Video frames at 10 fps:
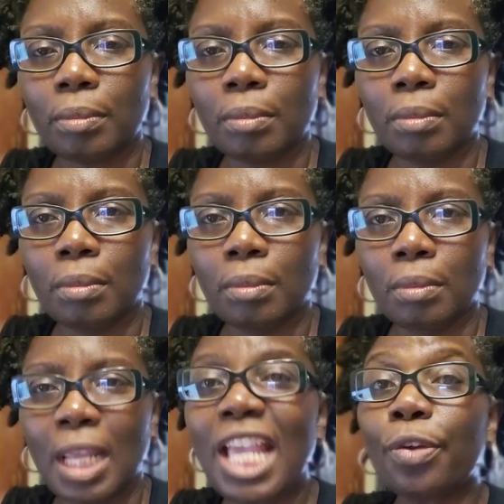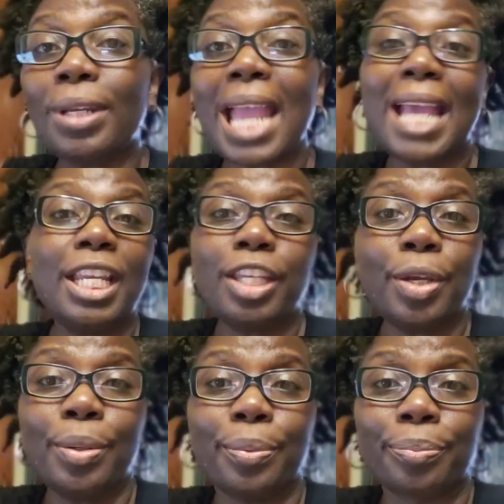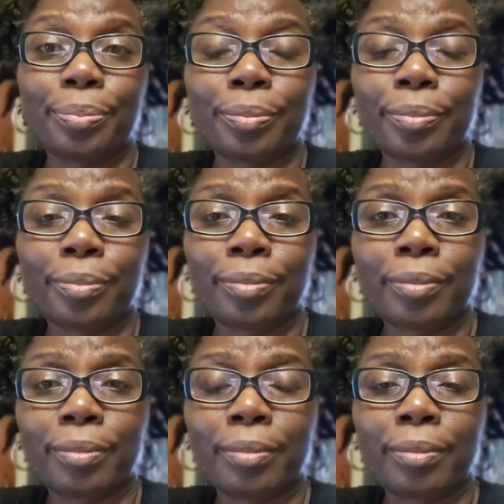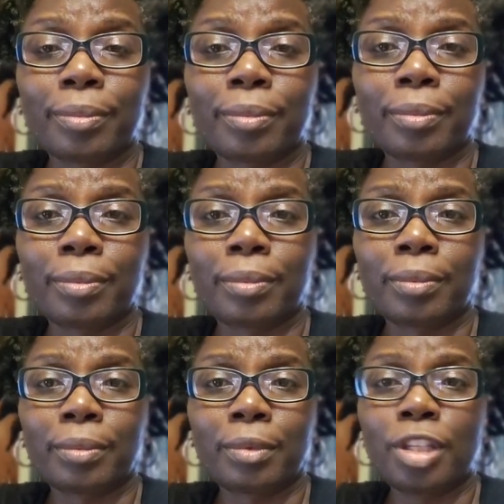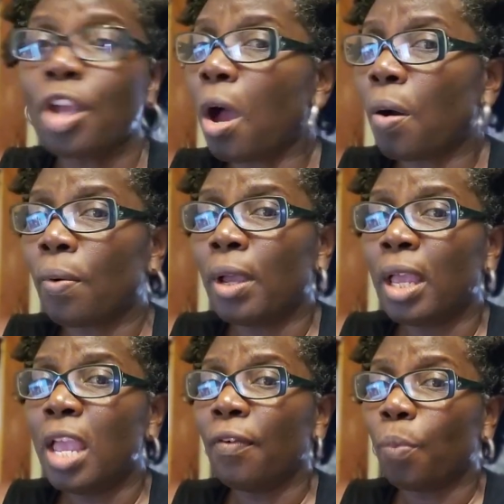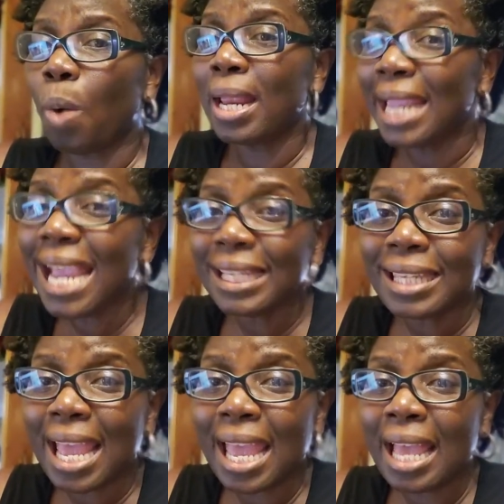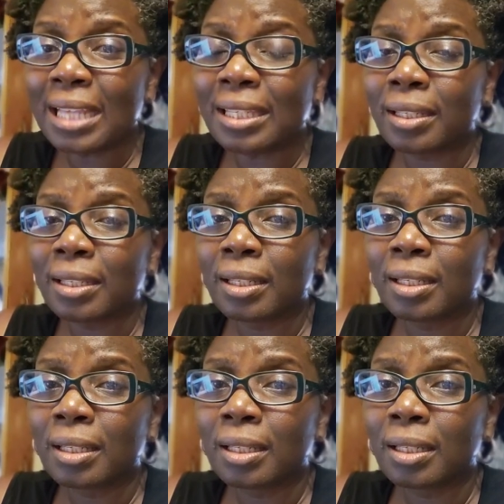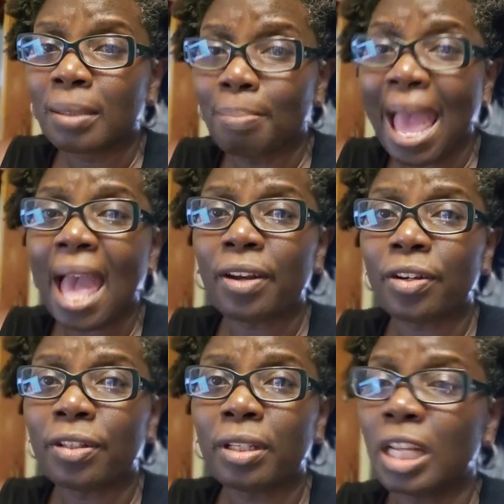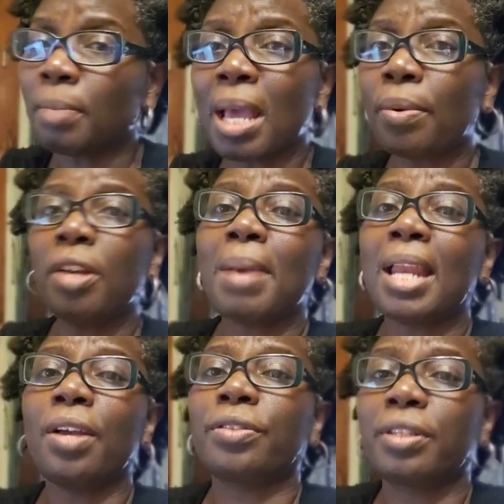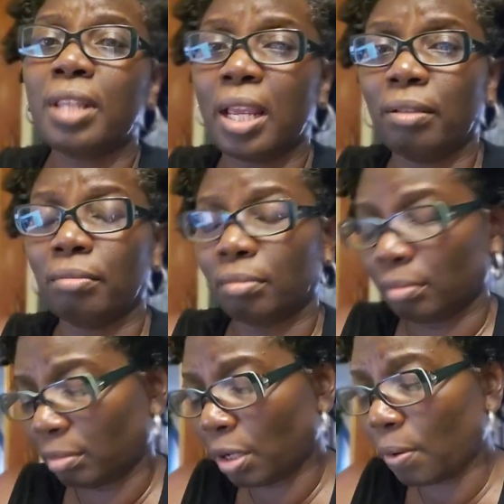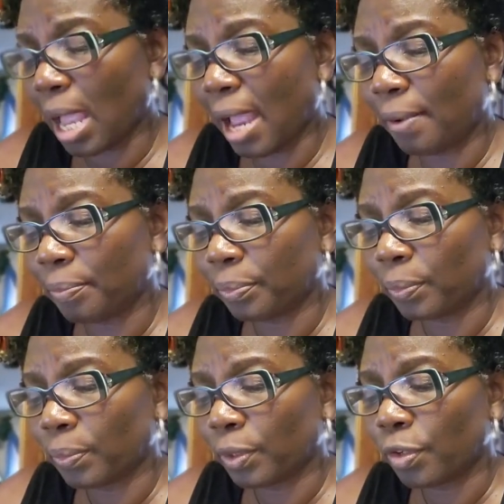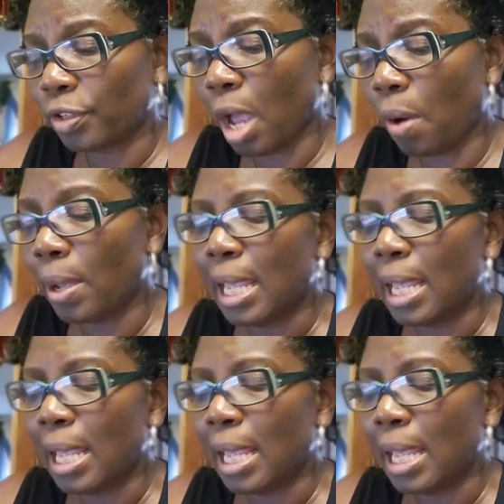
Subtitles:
He created you. So if what he says matters, doesn't matter what anybody else's think. Okay? So